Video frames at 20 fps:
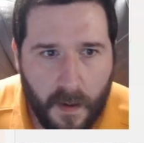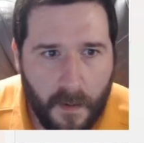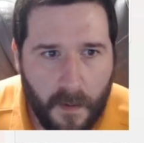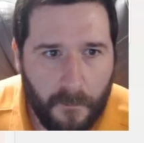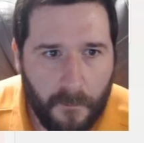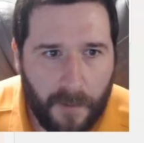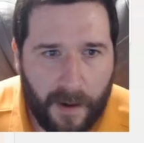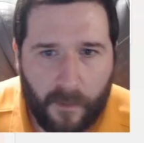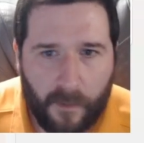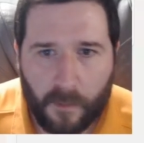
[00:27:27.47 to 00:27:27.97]

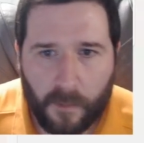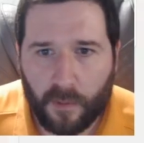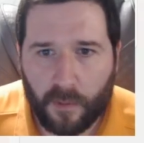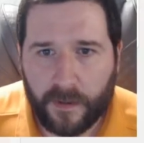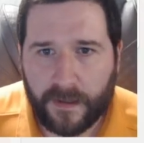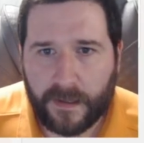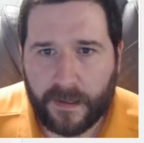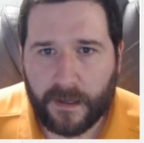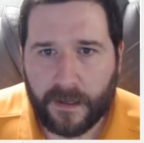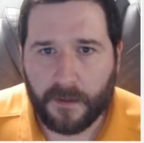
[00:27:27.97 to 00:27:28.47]

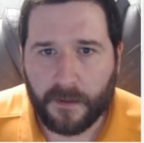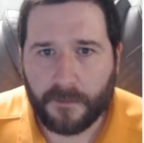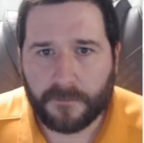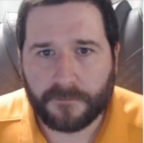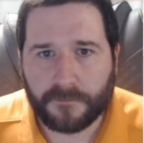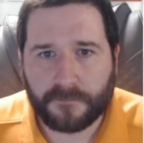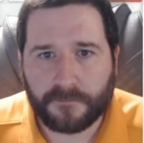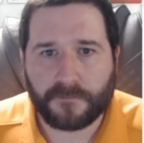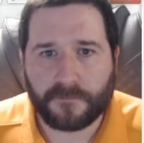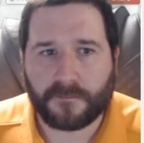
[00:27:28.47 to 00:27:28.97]
PowerPoint here.
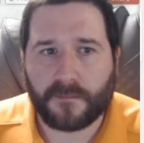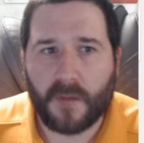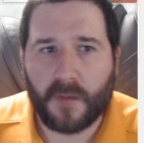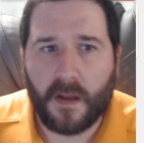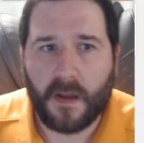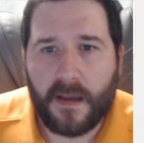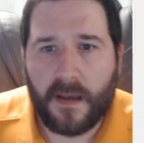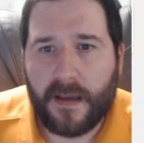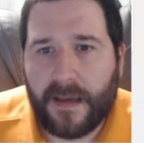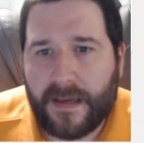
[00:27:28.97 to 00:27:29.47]

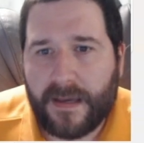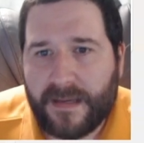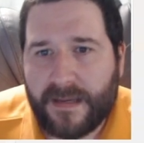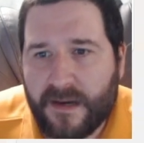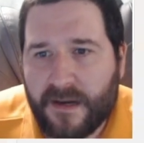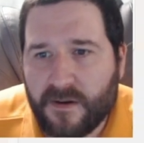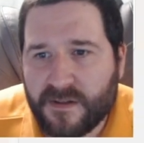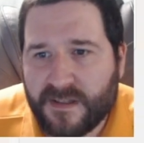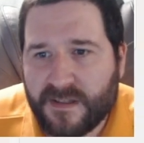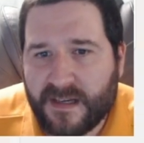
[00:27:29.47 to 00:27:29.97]
And
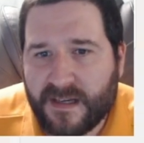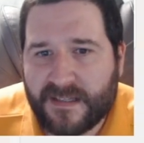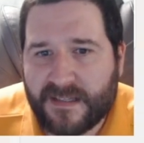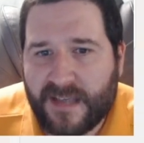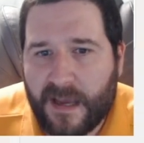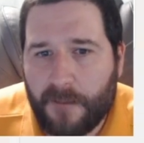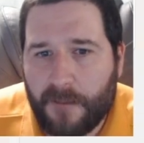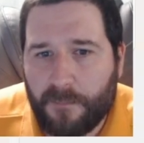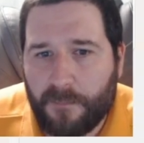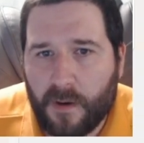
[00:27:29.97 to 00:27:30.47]
here's an
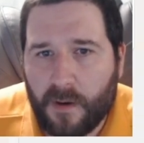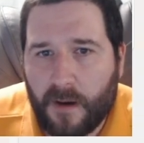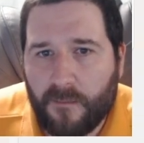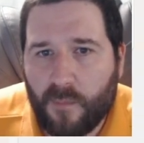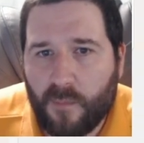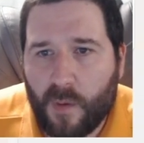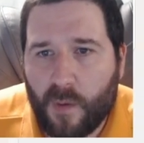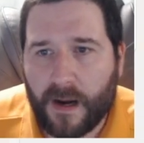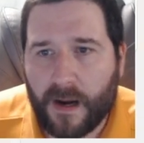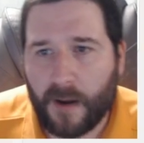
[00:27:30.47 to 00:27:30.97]
example
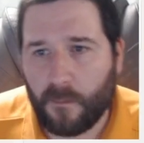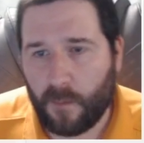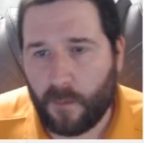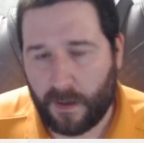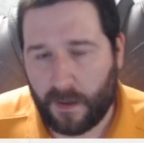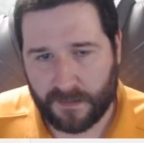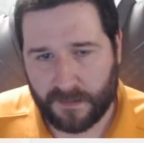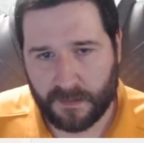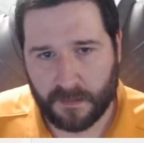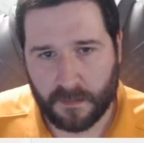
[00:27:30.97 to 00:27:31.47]
of what I
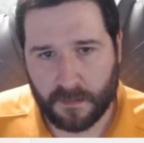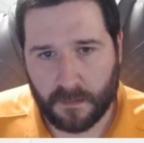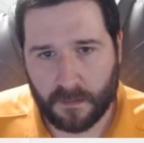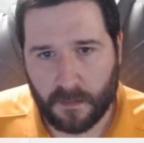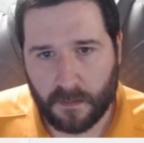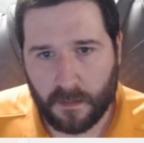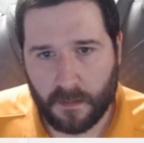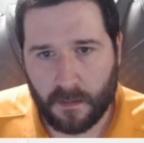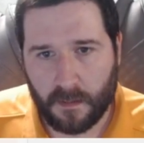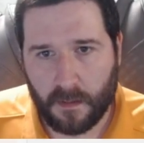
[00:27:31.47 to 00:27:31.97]
want.
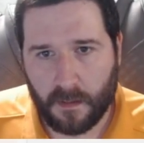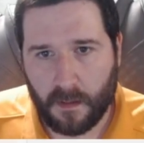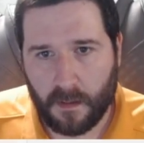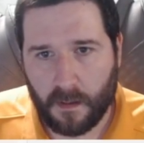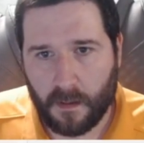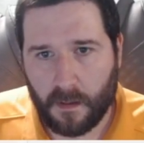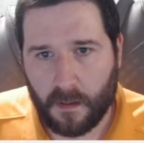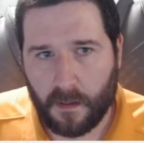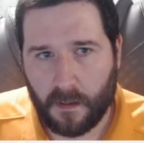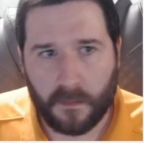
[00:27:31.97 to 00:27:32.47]

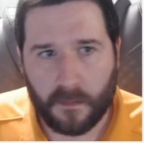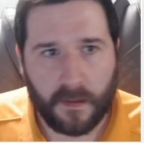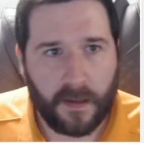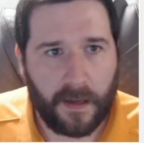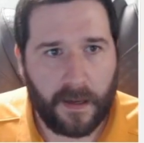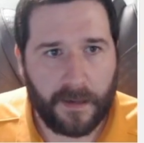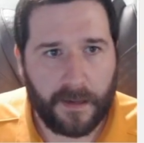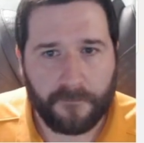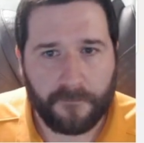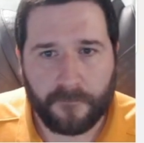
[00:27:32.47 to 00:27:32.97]

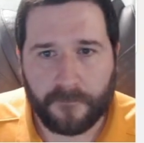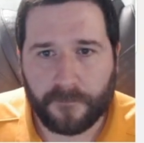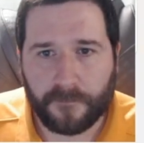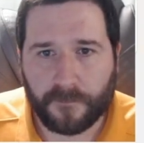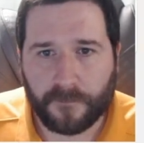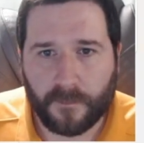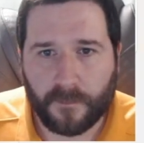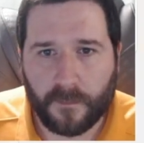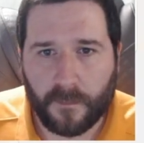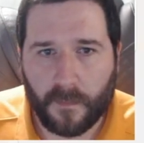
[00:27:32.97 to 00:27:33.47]
Okay,
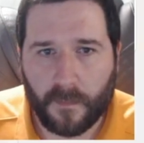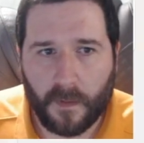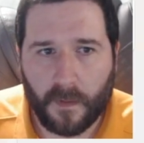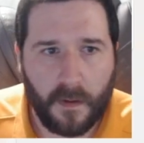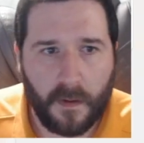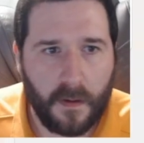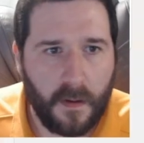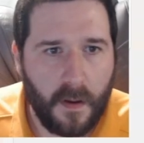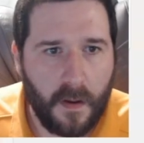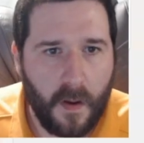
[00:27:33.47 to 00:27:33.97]

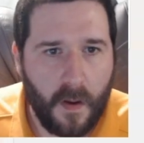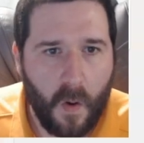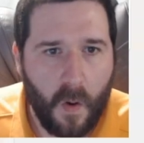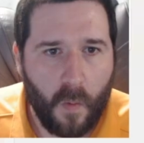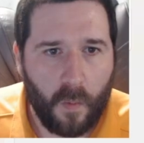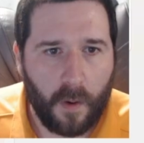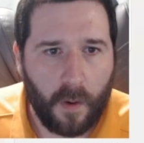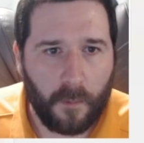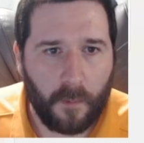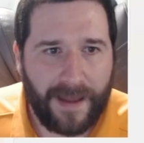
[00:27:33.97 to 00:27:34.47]

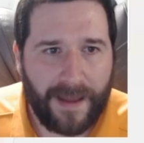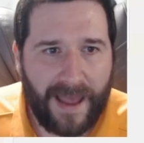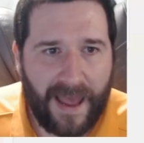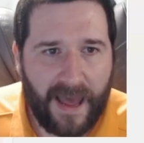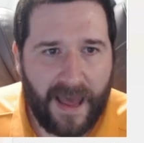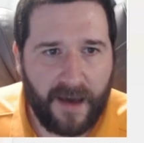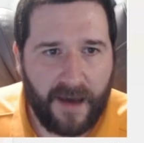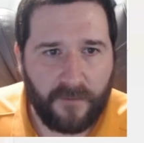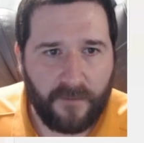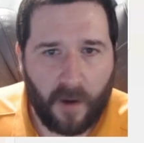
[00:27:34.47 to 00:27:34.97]
where we
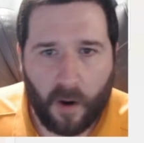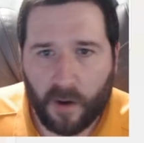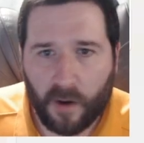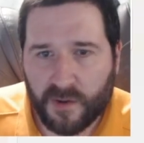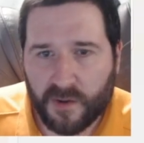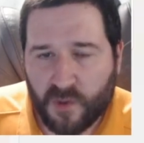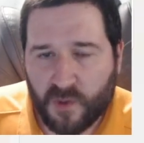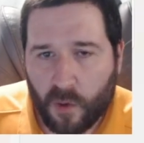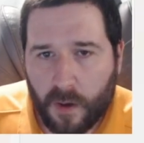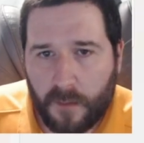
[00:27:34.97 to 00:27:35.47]
have our
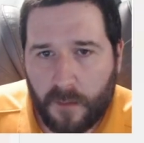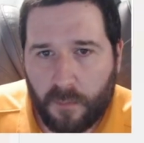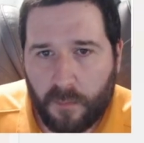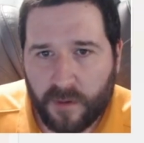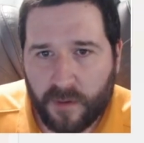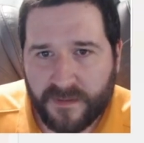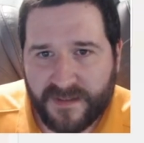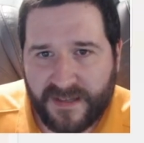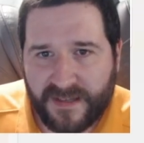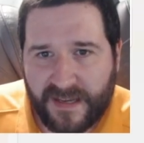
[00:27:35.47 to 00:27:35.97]

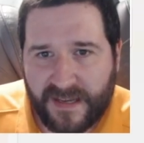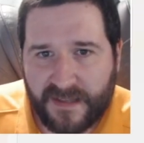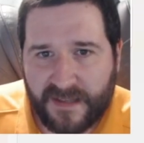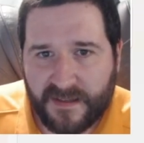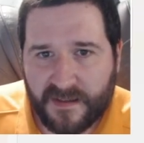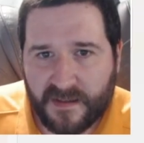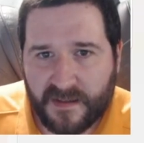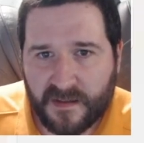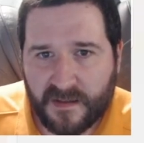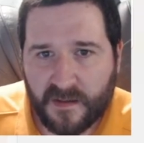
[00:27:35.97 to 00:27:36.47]
storyboard
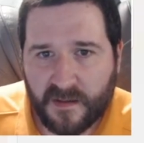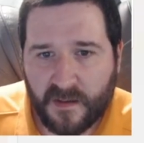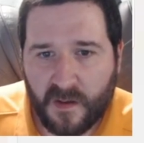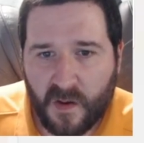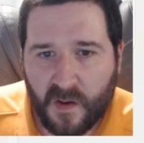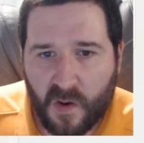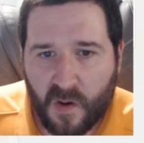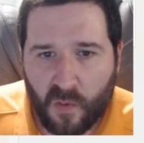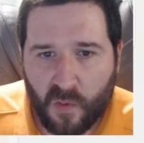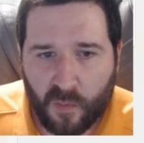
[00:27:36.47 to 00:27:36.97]
scenes.
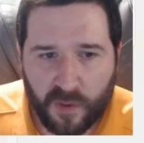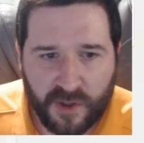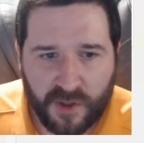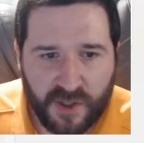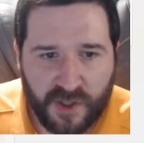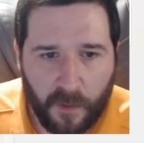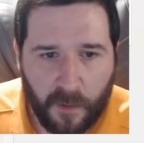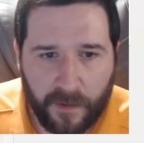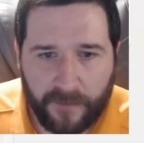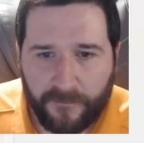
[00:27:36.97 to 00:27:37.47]
We're
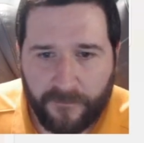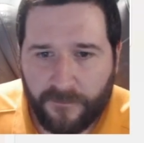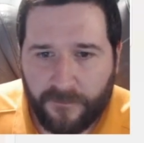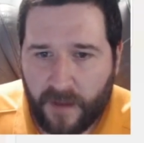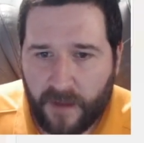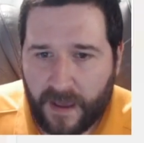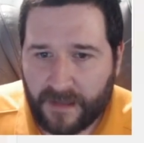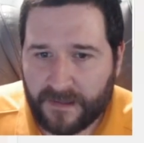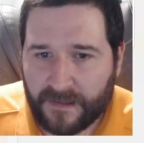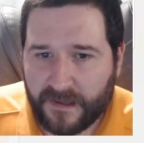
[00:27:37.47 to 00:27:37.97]
showing
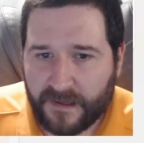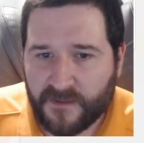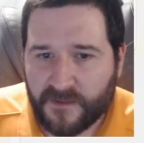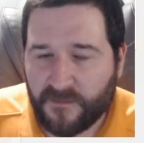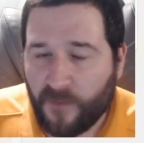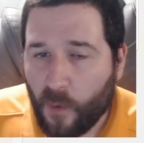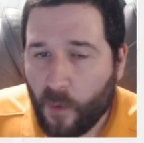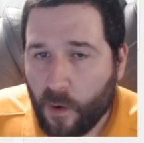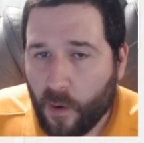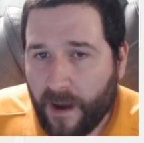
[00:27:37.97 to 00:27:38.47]
at least
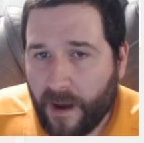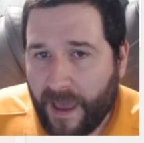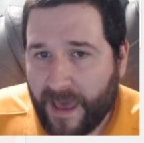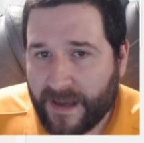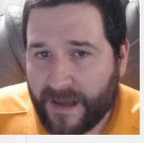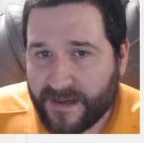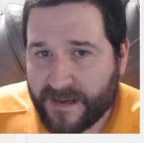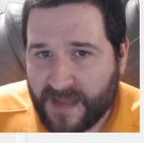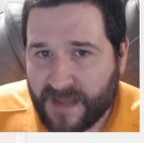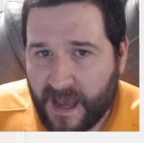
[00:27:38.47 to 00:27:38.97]
4
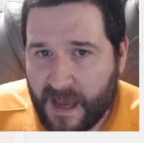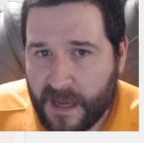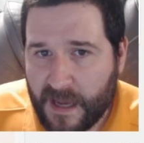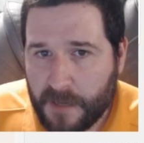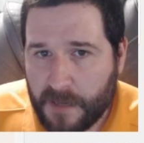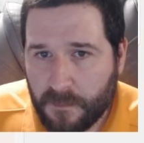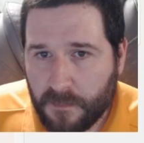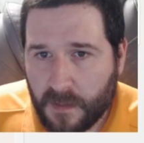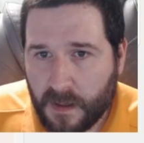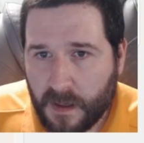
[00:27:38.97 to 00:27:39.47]
at a
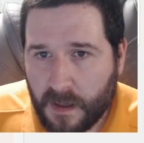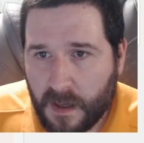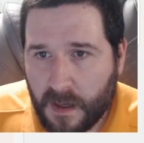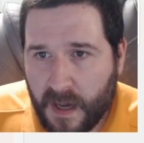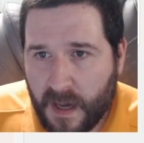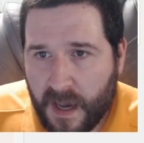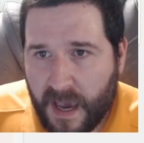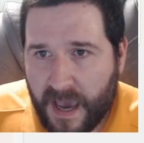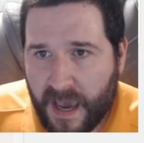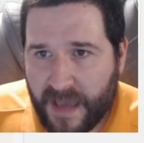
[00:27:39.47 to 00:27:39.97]
time,
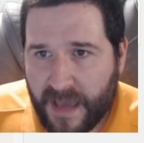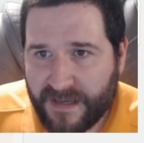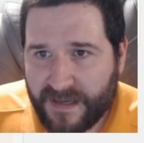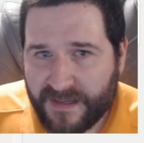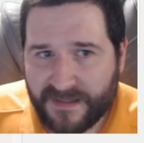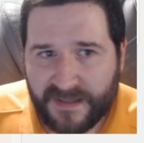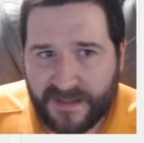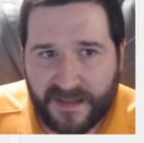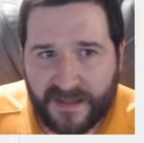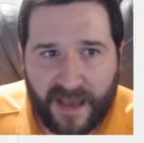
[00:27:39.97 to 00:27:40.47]
and
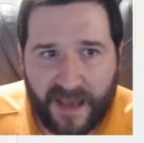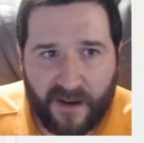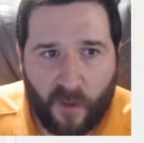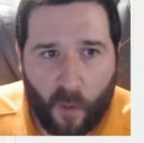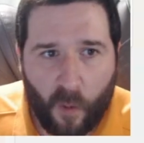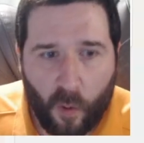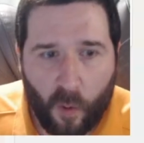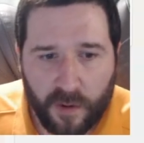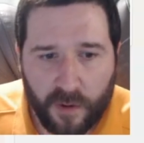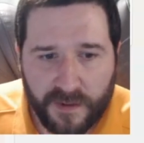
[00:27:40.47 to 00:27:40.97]
it is in that
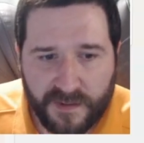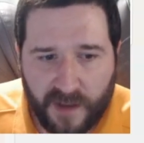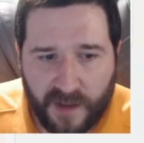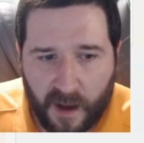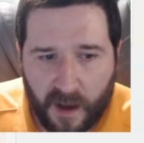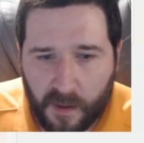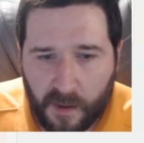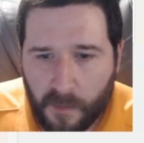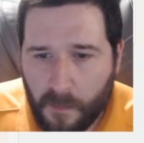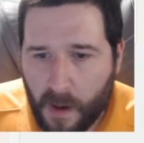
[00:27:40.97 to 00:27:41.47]

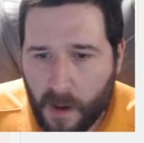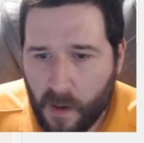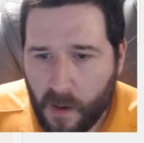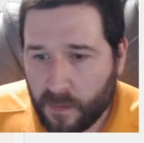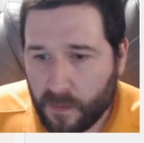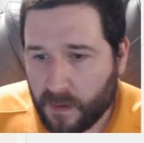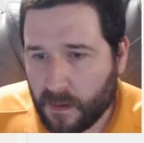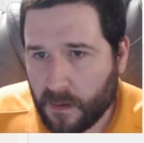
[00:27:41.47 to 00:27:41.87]
horizontal mode.